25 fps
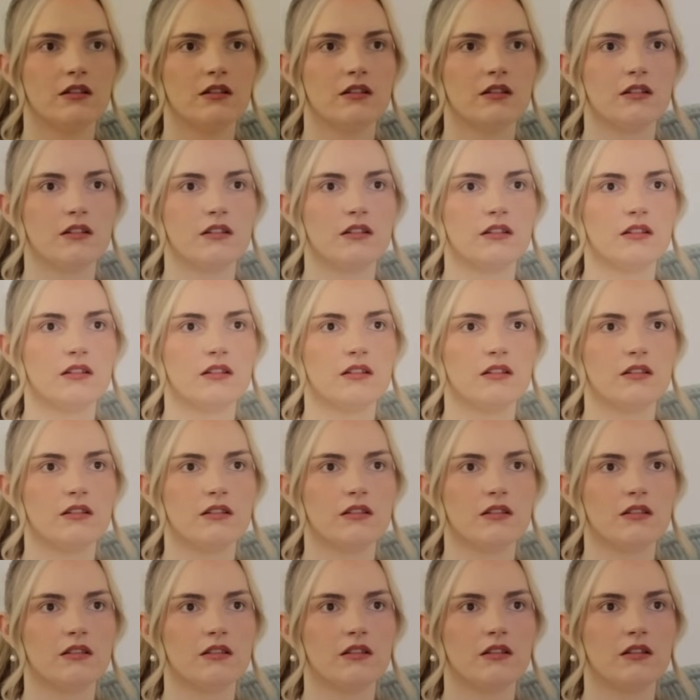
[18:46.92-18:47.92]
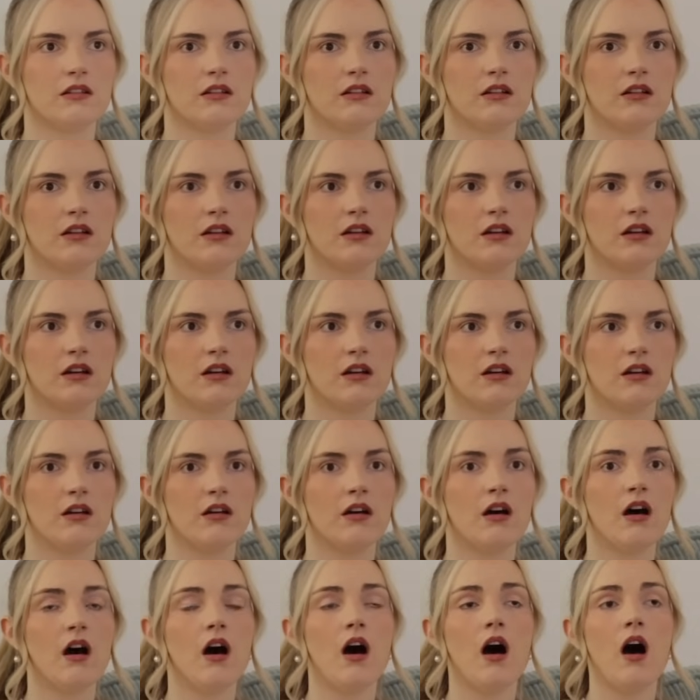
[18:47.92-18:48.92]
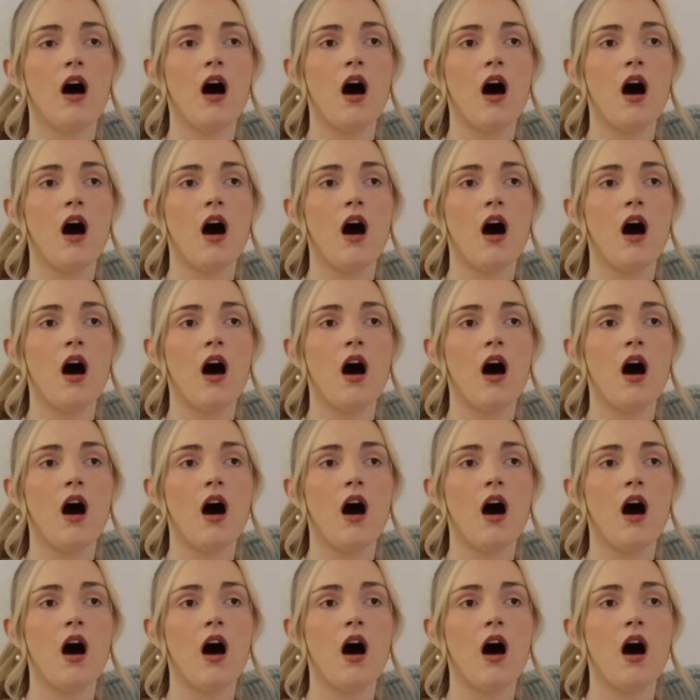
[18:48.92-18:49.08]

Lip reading: No words are spoken by the person on screen.